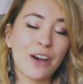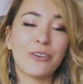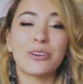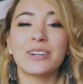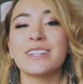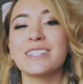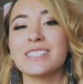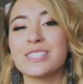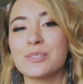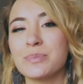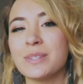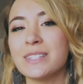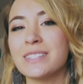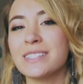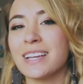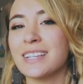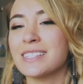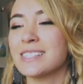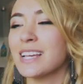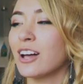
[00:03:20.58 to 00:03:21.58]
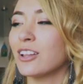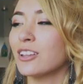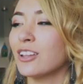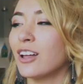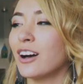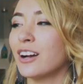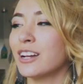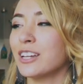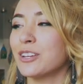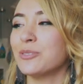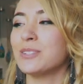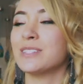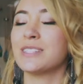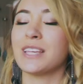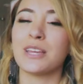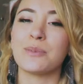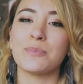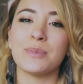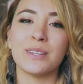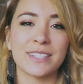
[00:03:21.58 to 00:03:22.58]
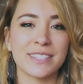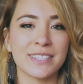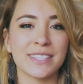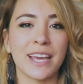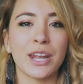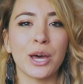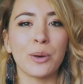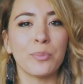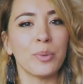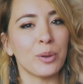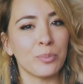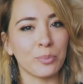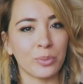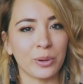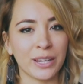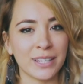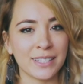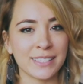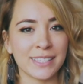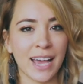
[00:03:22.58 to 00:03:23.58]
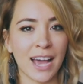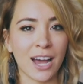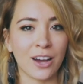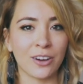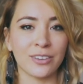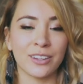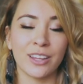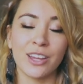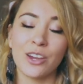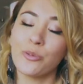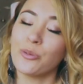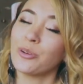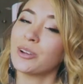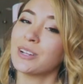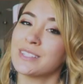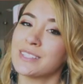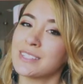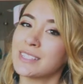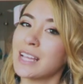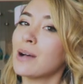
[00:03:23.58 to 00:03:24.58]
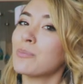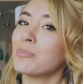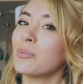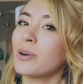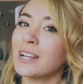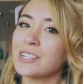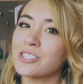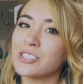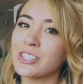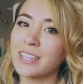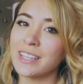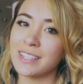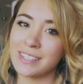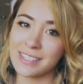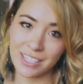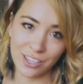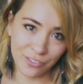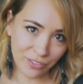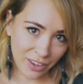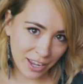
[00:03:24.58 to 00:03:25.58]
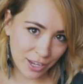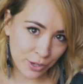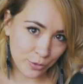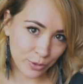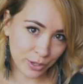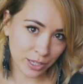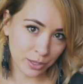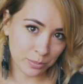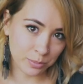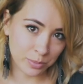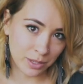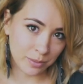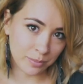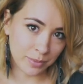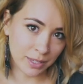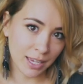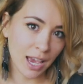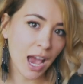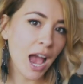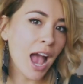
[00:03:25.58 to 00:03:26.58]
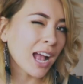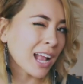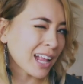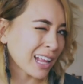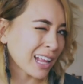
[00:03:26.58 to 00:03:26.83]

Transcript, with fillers: I wanted to speed test how long it would take me to set up and break down. We're gonna stop watch it and see if anyone can beat me.